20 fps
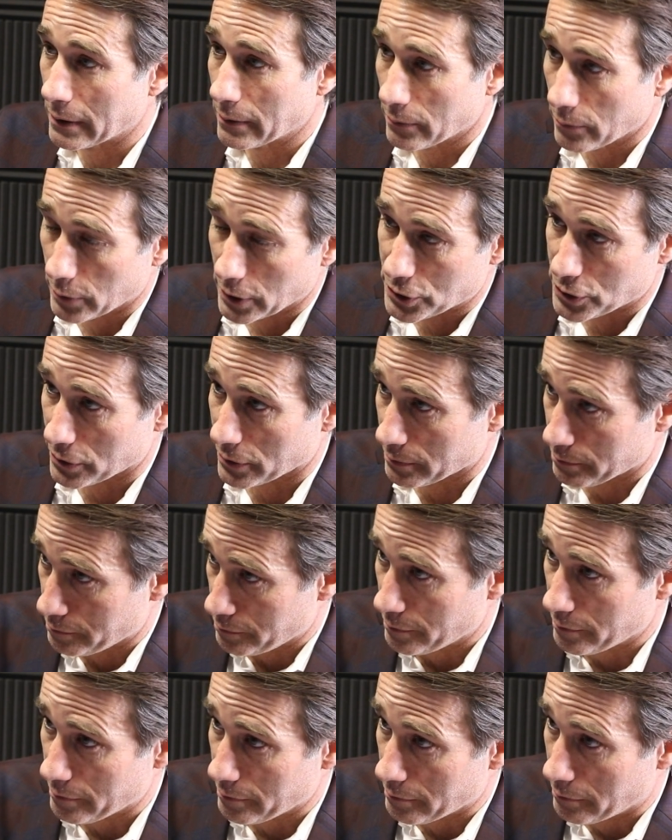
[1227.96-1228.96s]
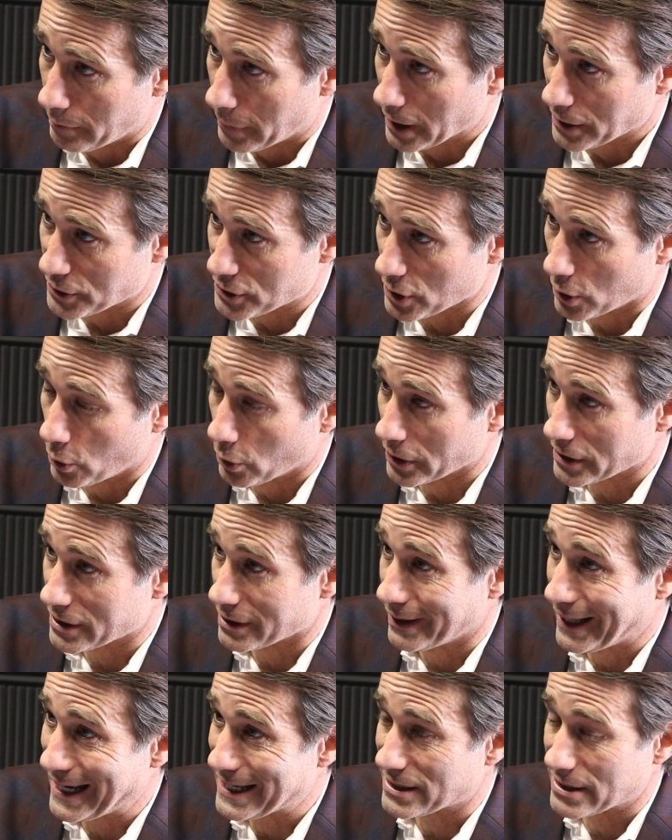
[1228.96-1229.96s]
which are months old is
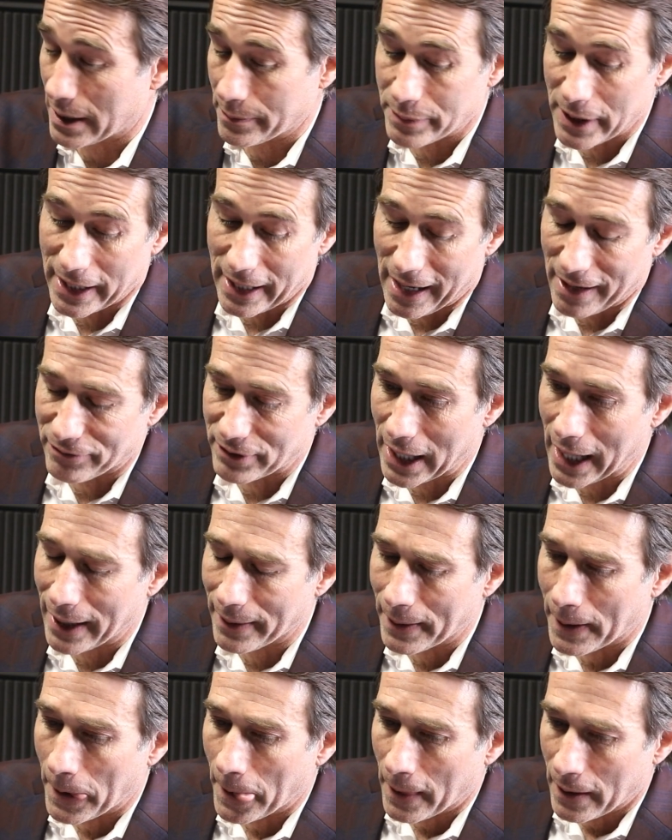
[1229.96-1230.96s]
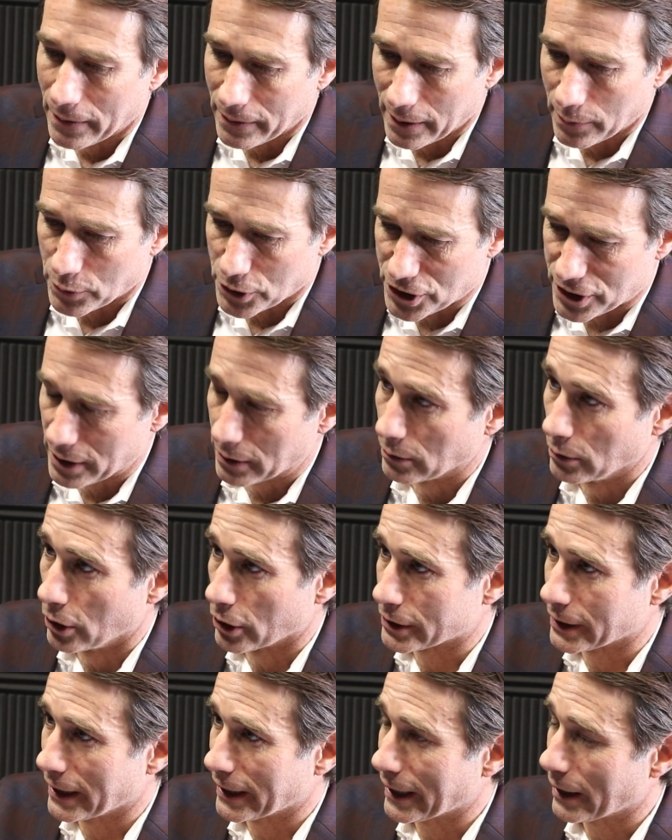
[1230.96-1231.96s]
the last update I've got. They were still
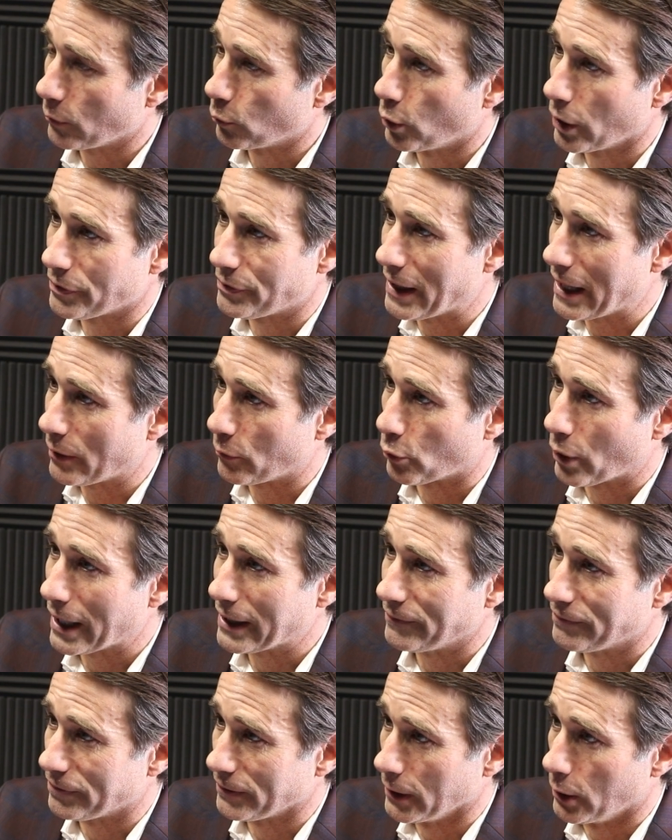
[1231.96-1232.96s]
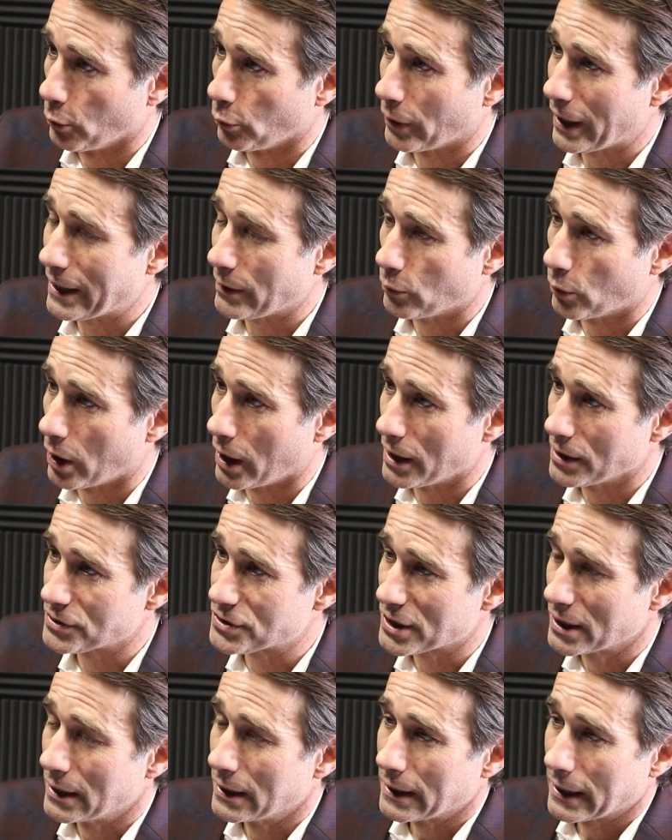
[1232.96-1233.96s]
looking at what that right flow rate
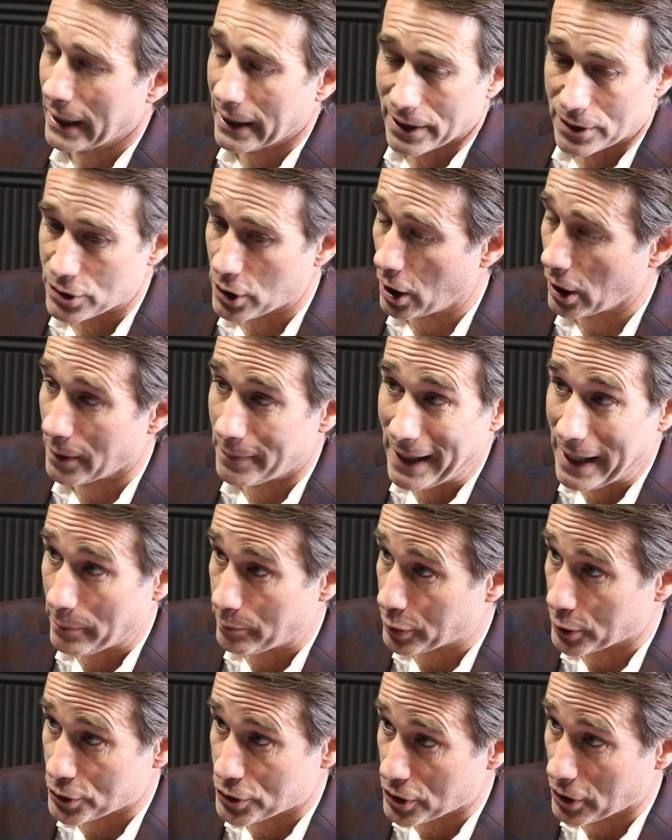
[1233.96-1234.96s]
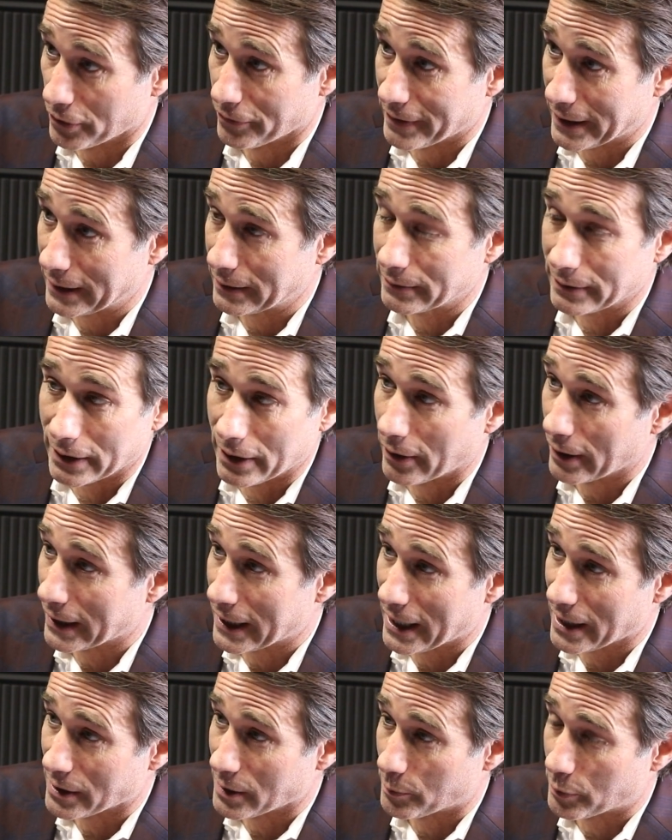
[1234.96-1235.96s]
was, and it's all about preserving, you know,
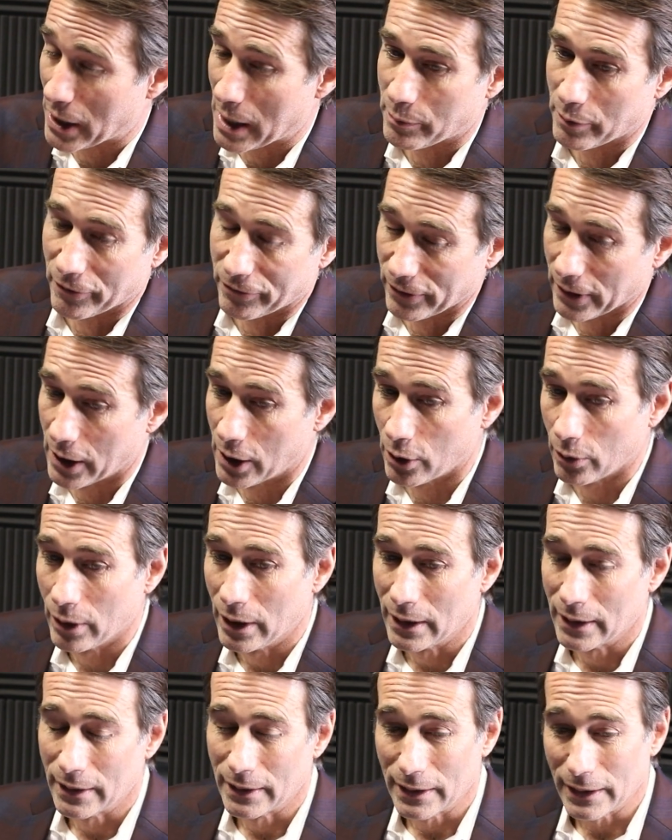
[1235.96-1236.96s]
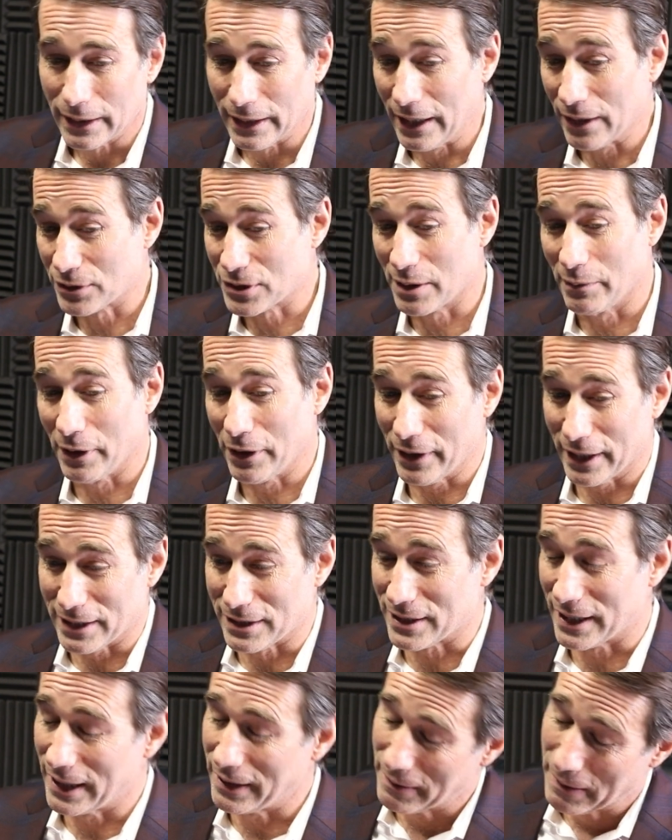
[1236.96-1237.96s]
again the proper flow. You know, some of the
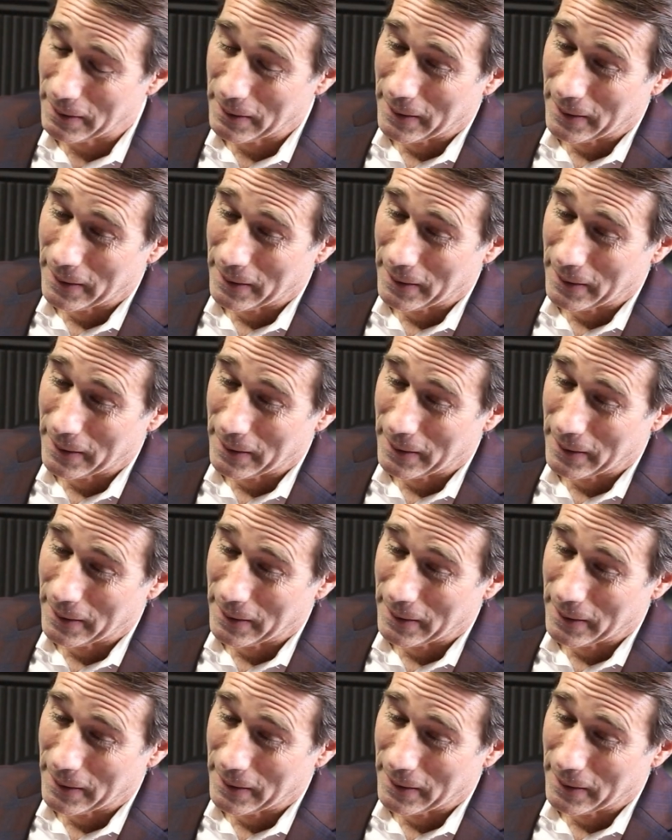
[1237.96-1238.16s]
things that